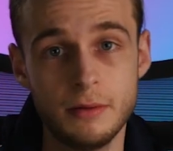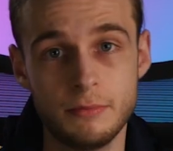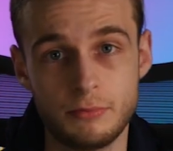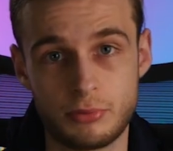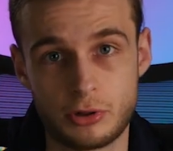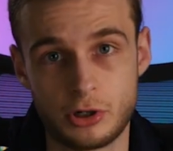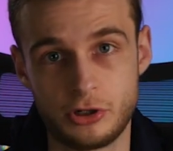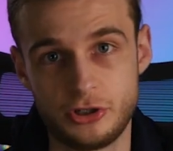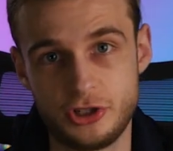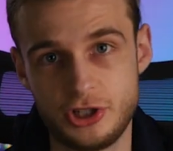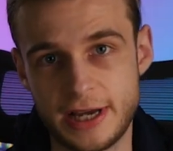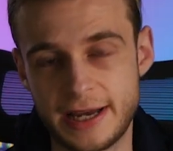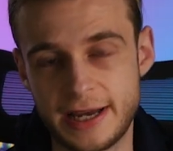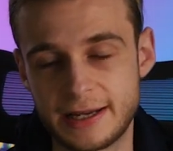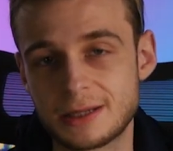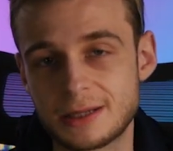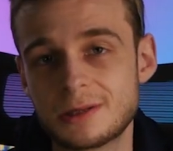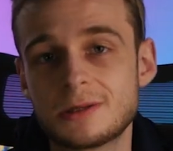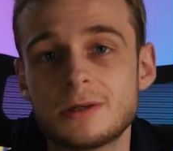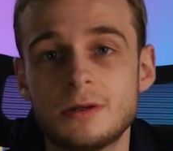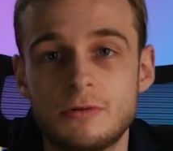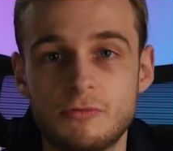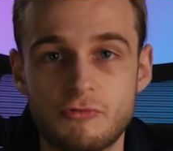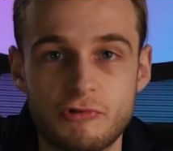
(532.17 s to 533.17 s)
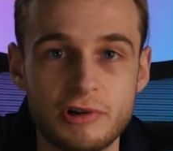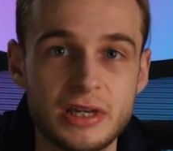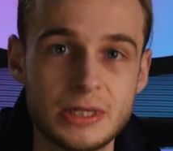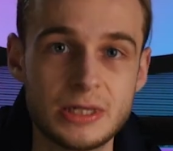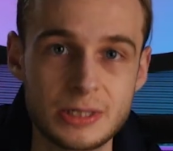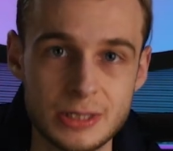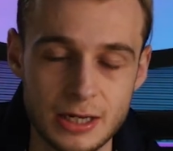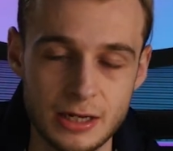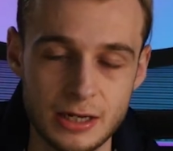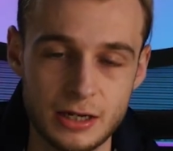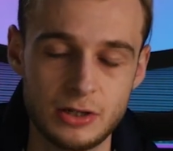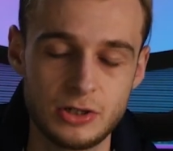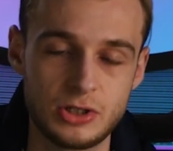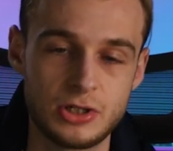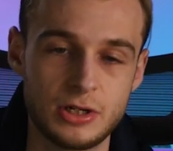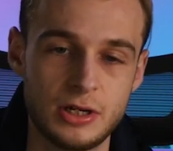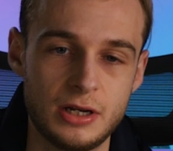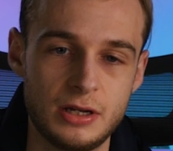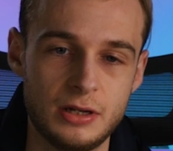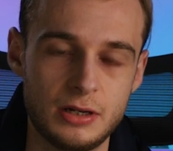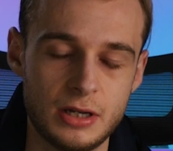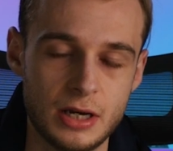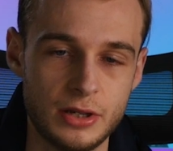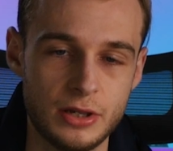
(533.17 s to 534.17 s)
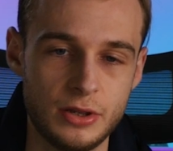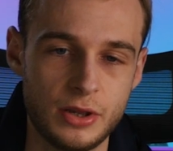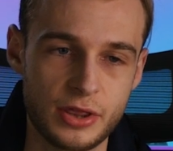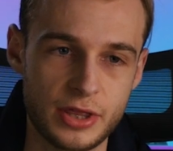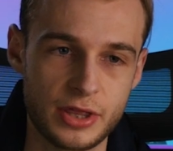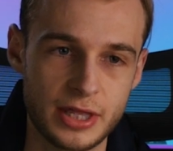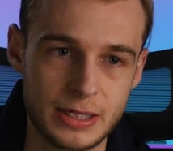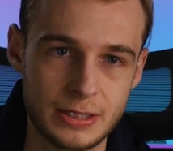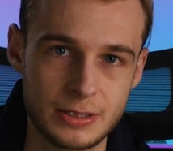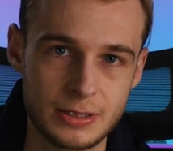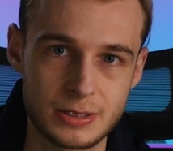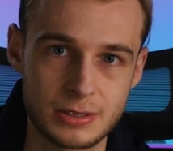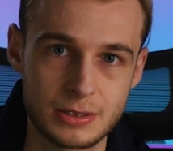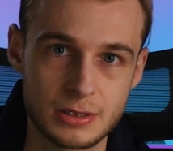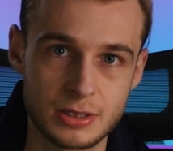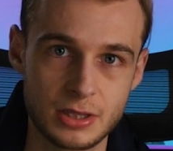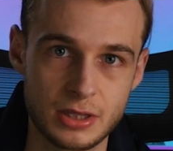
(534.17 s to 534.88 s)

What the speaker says: projects and research and things